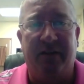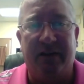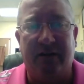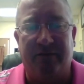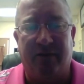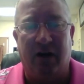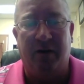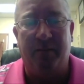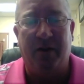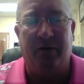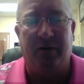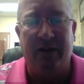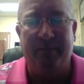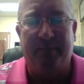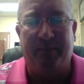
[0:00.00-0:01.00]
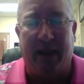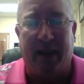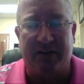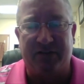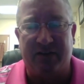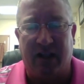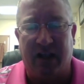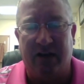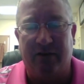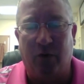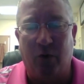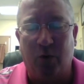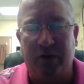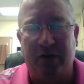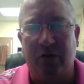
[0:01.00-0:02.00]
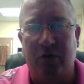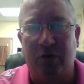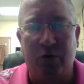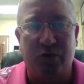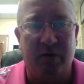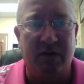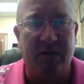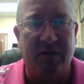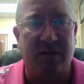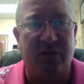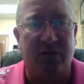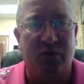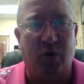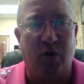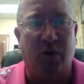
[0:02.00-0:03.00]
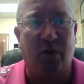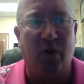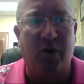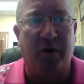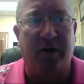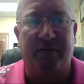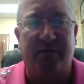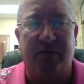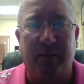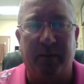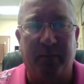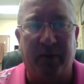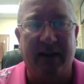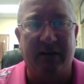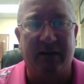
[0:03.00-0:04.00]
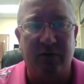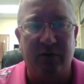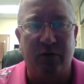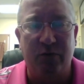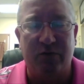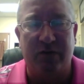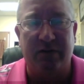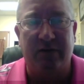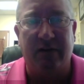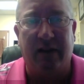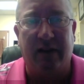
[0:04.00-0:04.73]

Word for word: the environmental impact side of holding the nutrients in the soil long enough for the plant to use it,